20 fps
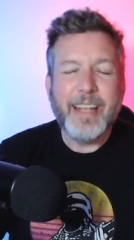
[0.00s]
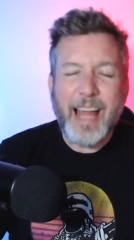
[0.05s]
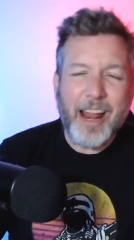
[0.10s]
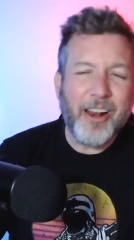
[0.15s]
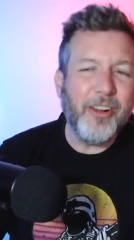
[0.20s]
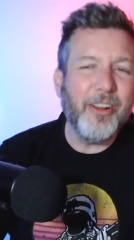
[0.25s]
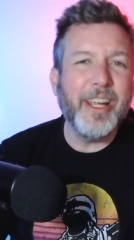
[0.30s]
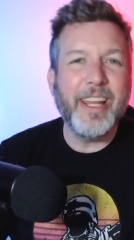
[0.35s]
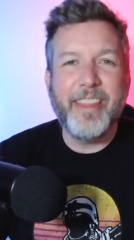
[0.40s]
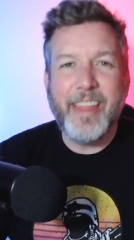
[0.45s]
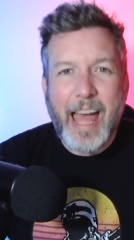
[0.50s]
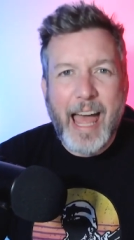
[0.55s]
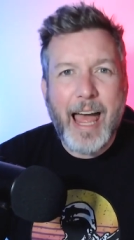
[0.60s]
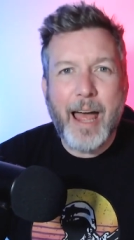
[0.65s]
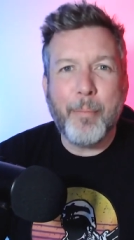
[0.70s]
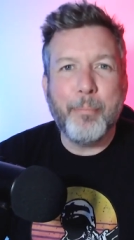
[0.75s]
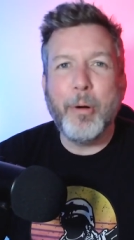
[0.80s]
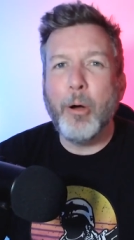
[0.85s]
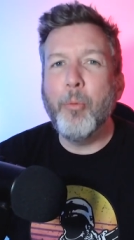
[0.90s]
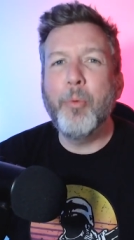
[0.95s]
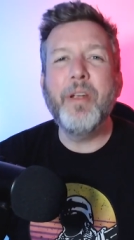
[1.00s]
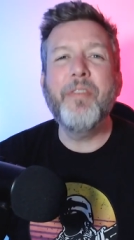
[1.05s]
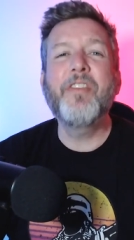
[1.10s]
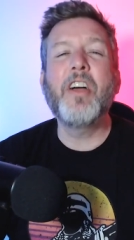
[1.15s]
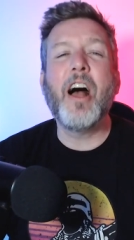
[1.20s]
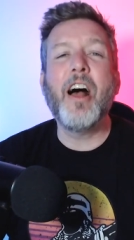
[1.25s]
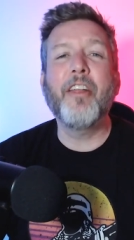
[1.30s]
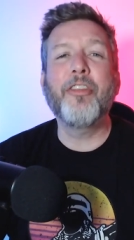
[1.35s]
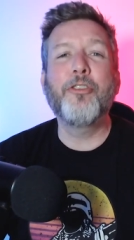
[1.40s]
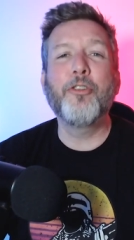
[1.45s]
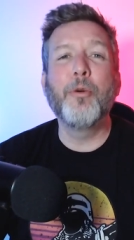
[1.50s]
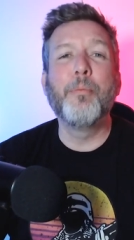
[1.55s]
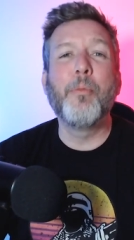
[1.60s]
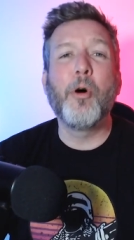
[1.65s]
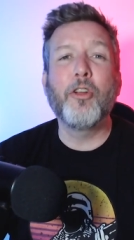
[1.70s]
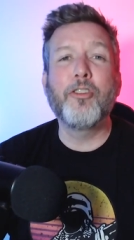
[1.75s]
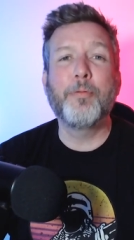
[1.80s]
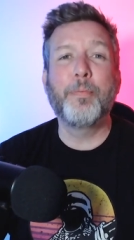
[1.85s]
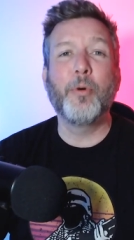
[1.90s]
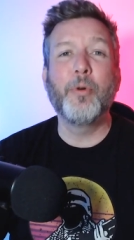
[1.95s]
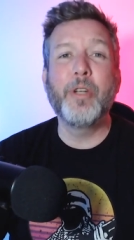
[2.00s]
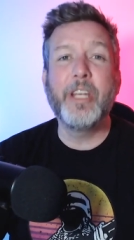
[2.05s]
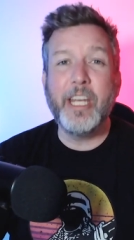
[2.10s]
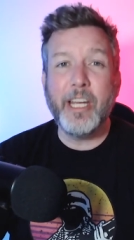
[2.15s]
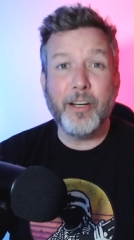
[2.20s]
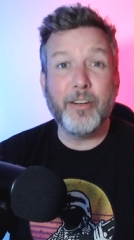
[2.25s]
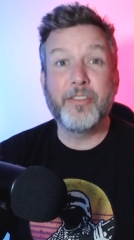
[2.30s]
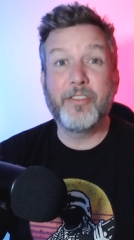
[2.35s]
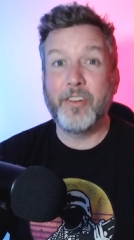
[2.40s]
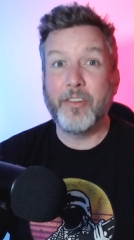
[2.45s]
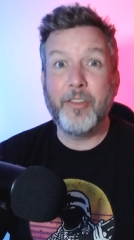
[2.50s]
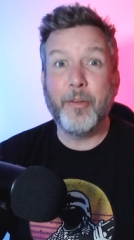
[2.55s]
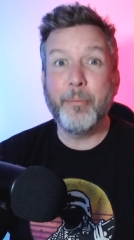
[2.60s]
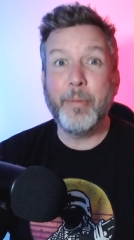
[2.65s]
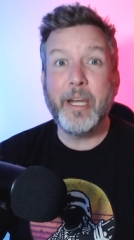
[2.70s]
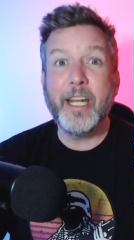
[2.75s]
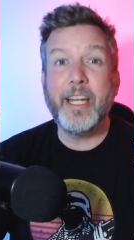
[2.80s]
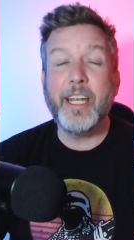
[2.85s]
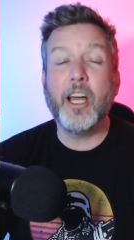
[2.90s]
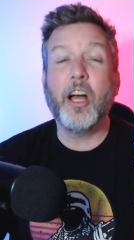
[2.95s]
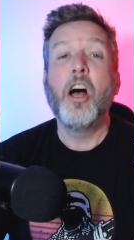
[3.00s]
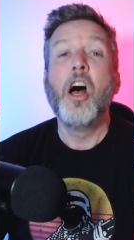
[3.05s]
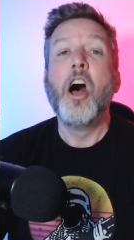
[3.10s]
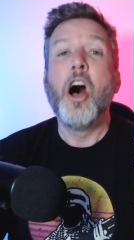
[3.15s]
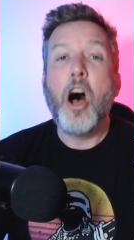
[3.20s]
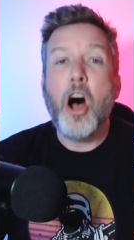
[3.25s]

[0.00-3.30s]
Not only that, but we've gone through multiple years of the media